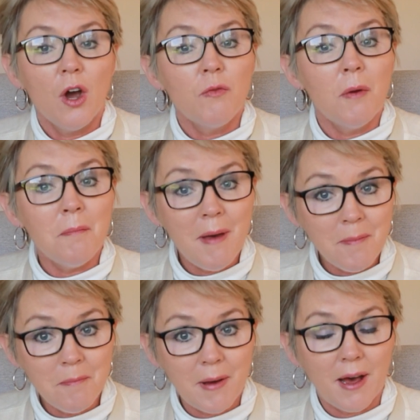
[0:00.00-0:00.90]

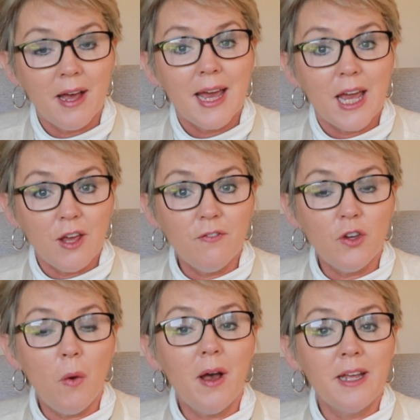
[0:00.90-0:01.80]
Remember,
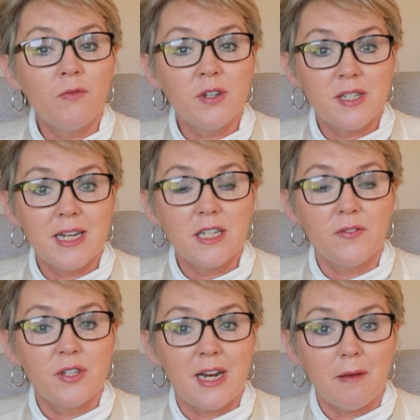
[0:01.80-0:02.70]
if you are in receipt
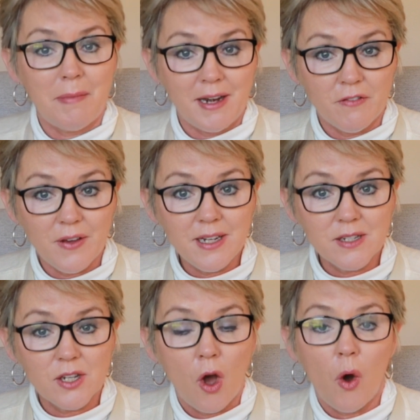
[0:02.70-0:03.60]
of state
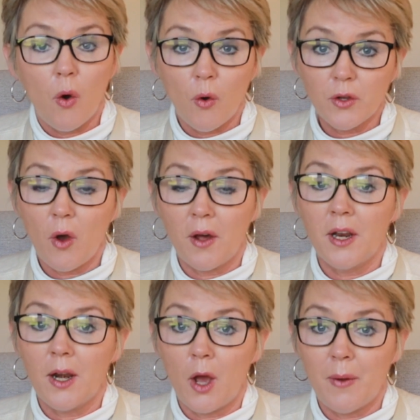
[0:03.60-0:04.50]
benefits or you're on
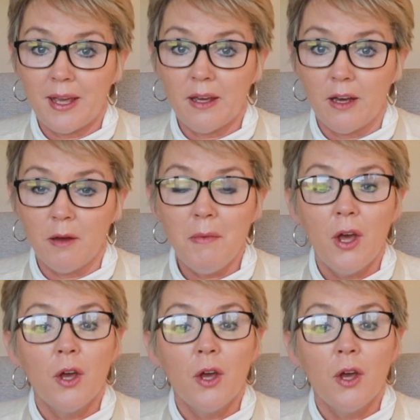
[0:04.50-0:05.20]
a low income,